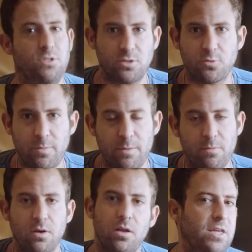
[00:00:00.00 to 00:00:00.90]
But just
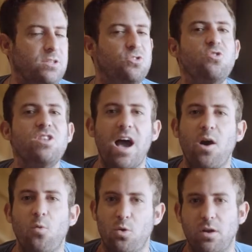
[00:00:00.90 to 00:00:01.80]
remember, things do
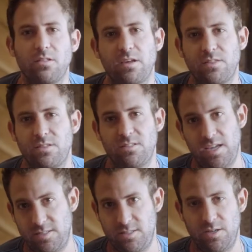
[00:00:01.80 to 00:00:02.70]
not work like the
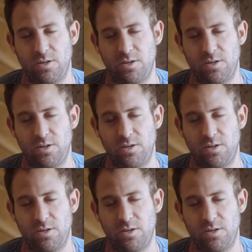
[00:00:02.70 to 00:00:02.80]
States here.